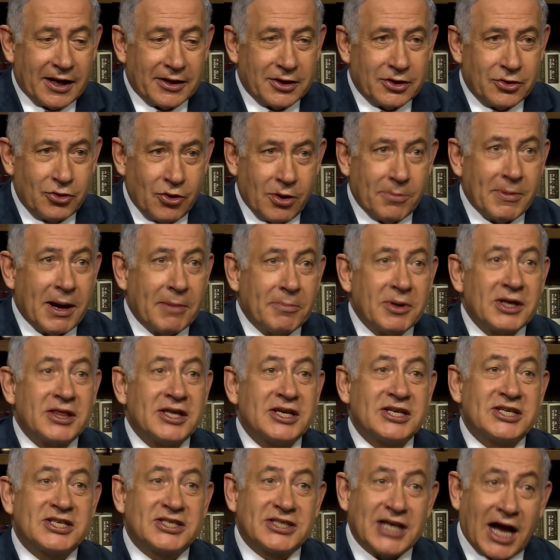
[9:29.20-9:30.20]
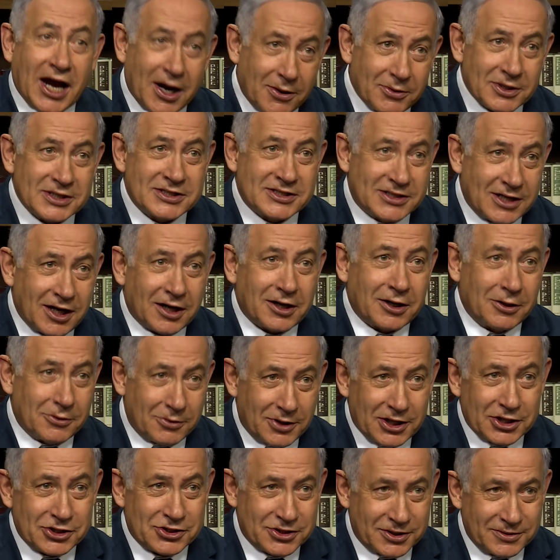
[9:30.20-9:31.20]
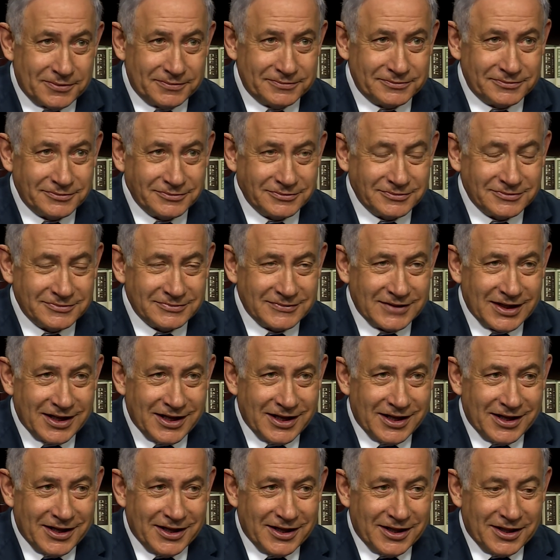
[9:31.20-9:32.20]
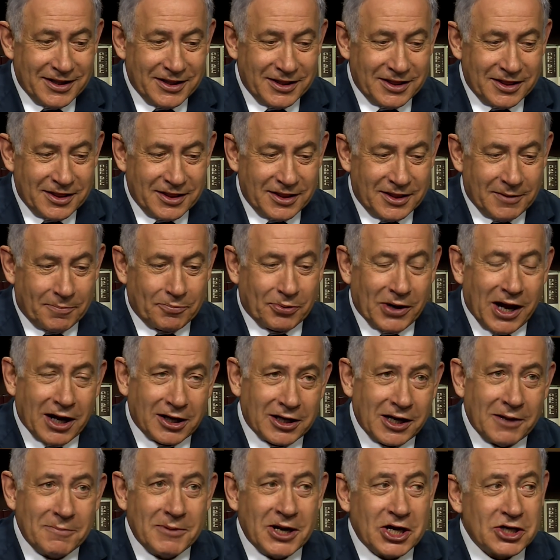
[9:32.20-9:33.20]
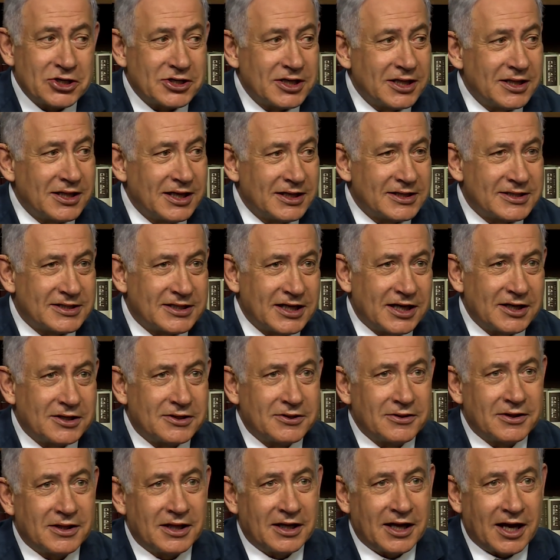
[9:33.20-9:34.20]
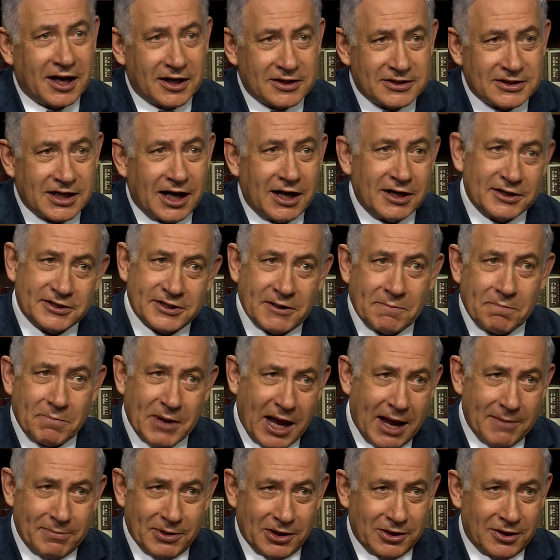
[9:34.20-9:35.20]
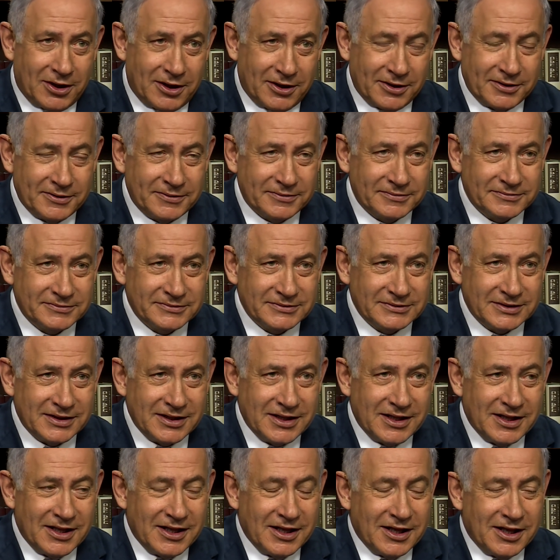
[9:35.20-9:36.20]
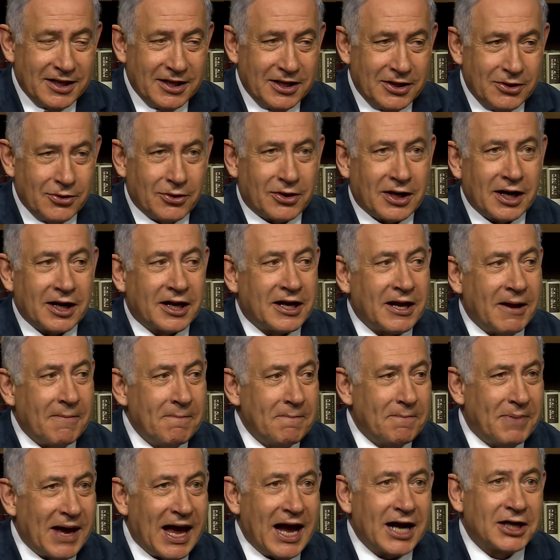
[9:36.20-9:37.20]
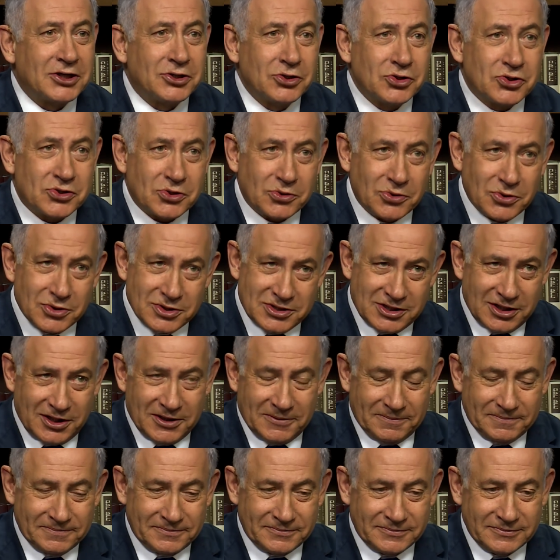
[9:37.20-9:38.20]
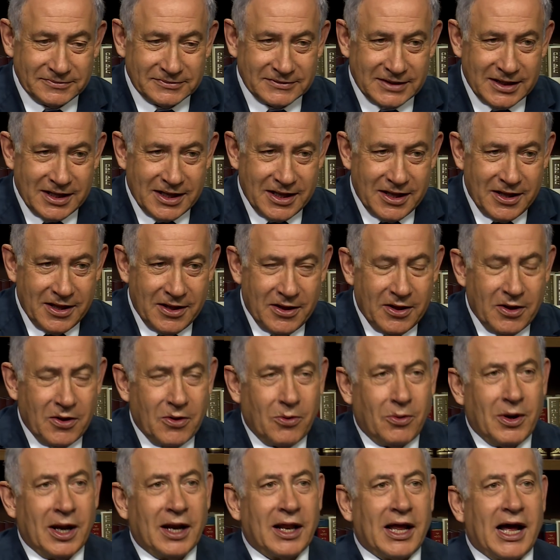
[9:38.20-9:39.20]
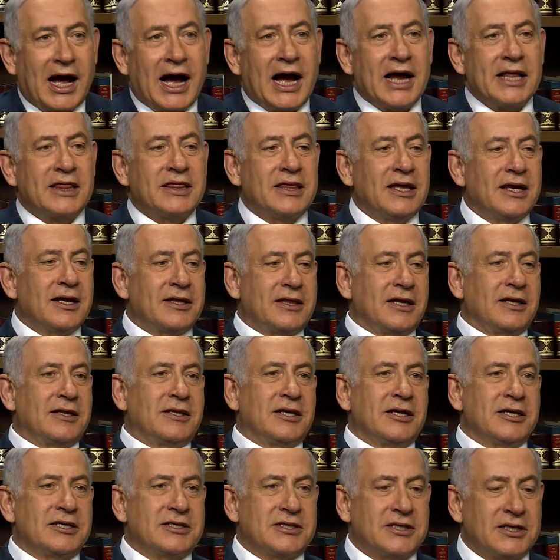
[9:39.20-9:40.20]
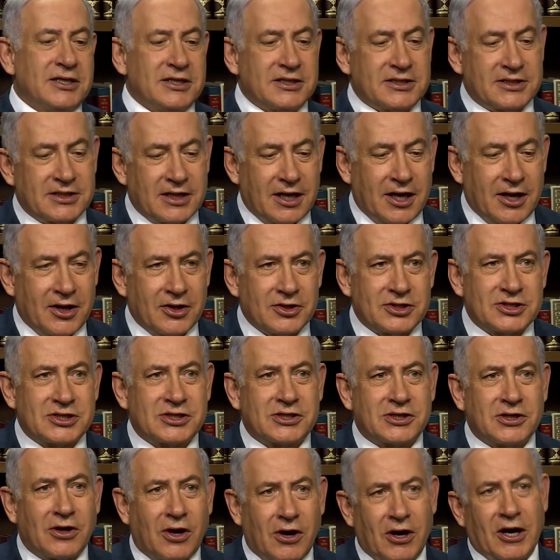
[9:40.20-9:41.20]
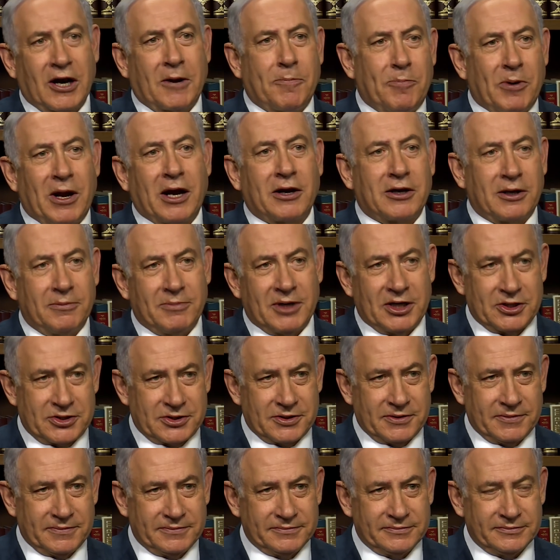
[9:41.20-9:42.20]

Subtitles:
You remember the Cyrus Declaration, the proclamation that said to the exiles in Babylon, you can come back to Jerusalem? Well, I think that this is a historic proclamation,